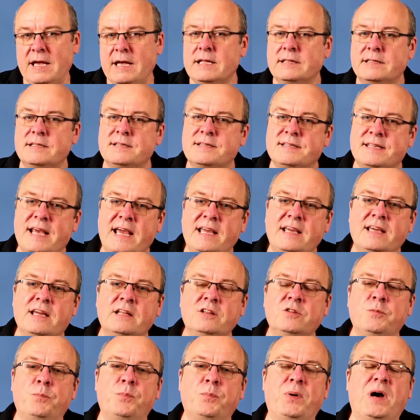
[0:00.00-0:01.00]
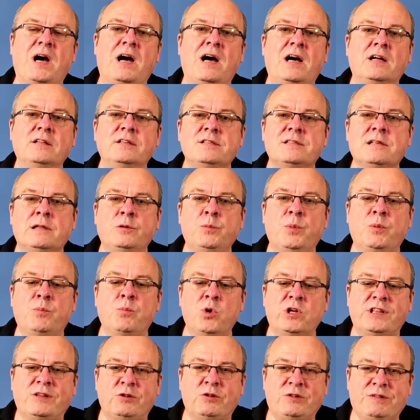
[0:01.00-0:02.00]
The second part is a little bit
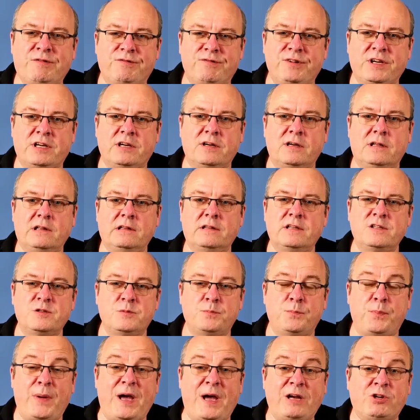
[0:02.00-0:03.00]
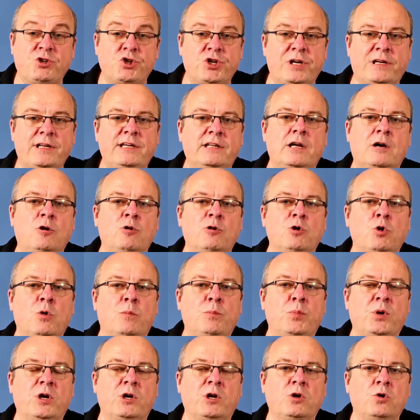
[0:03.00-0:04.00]
more difficult, especially in our
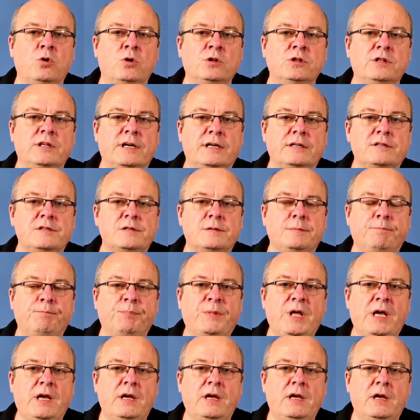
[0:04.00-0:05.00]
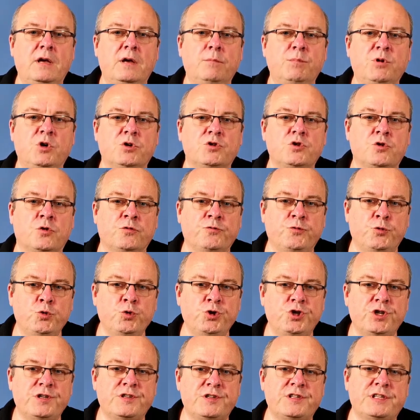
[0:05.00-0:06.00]
corporate context, because
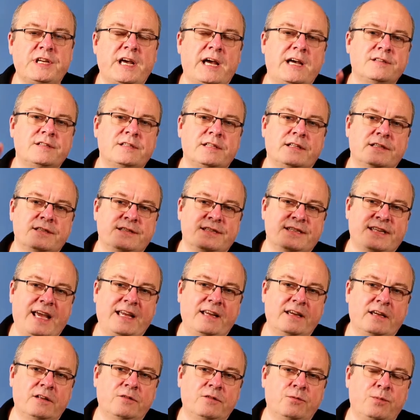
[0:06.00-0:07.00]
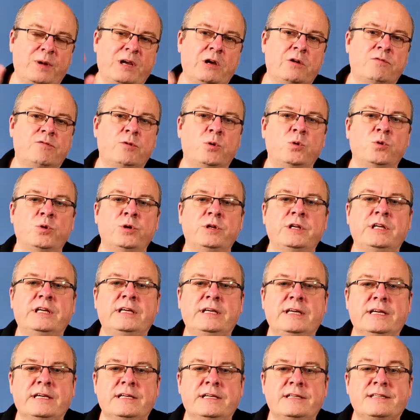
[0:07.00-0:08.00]
Confucius says the second way of
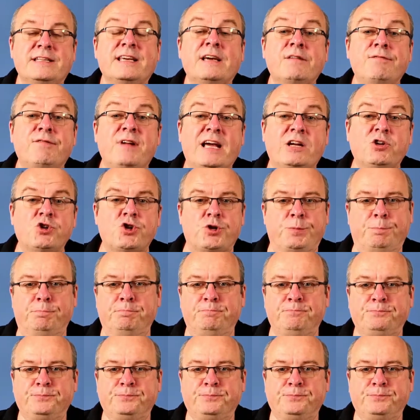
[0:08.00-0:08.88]
learning is reflection.